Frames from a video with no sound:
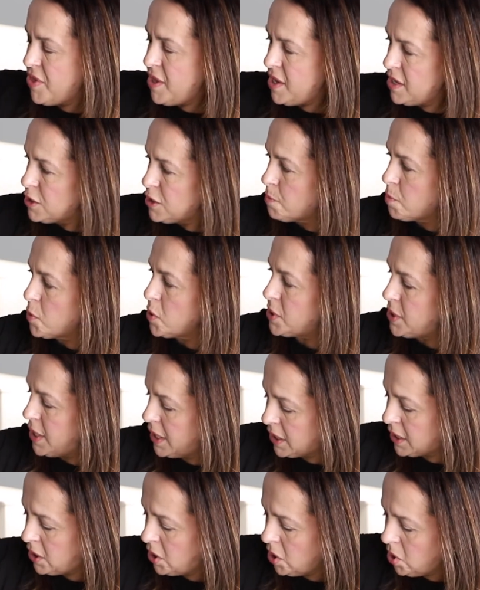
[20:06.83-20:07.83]
this
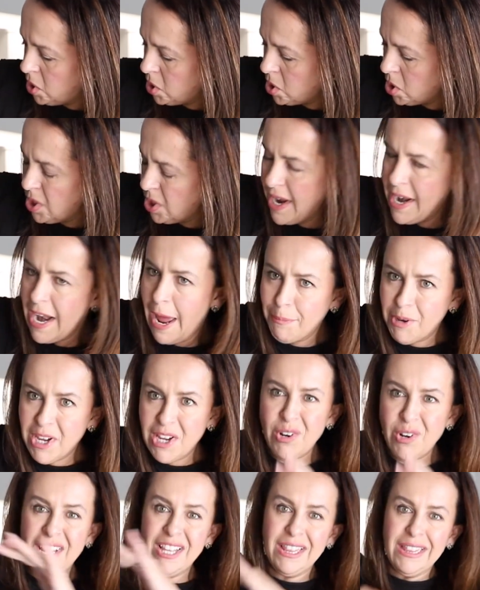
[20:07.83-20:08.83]
particular, and I'm
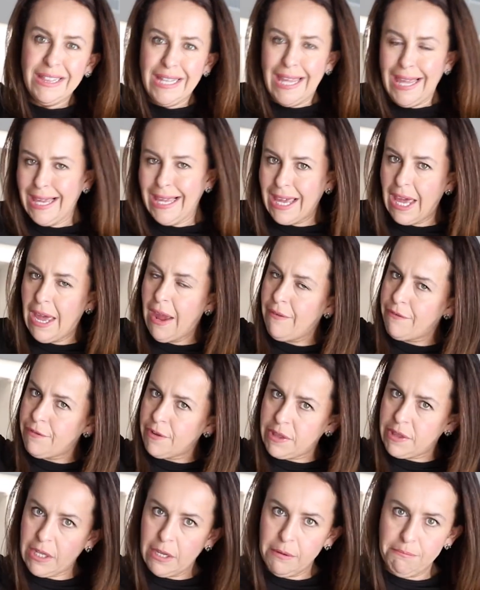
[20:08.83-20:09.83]
gonna link
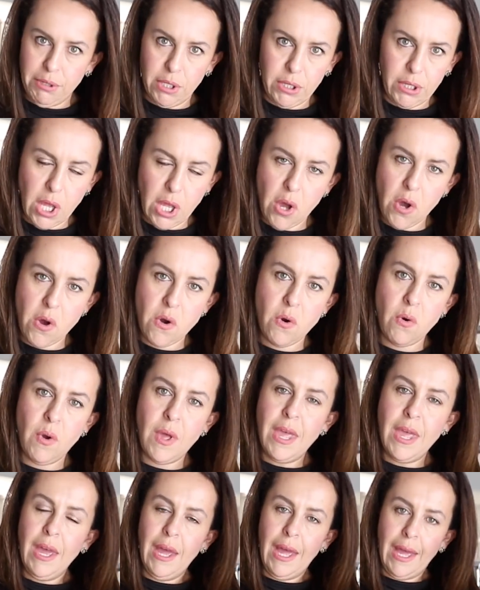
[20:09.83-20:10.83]
everything below
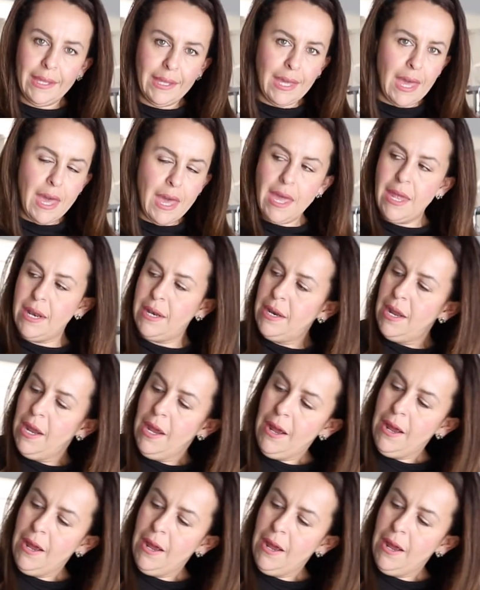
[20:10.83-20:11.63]
again,